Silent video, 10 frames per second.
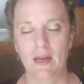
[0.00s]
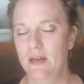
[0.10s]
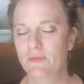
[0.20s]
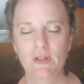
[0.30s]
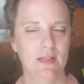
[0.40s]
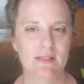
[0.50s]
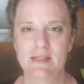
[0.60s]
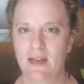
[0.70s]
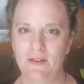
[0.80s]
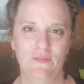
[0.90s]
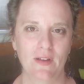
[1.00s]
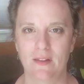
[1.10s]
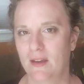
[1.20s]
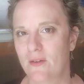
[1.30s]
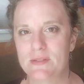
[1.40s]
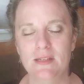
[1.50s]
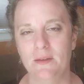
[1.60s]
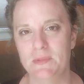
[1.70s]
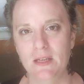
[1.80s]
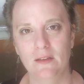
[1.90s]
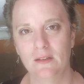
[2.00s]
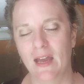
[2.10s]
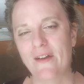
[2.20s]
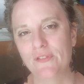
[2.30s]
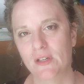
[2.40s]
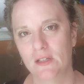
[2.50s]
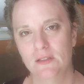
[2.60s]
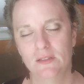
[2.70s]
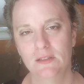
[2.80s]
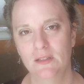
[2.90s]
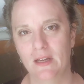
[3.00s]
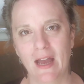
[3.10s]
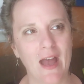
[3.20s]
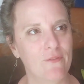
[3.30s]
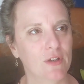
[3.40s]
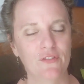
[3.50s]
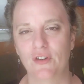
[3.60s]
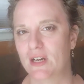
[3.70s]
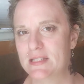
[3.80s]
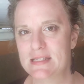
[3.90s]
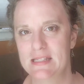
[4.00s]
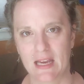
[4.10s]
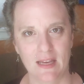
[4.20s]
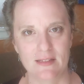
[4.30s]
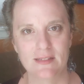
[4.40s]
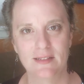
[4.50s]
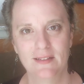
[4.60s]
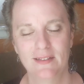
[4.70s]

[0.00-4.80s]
I never inside felt like I was an E M T, ever, ever for a second.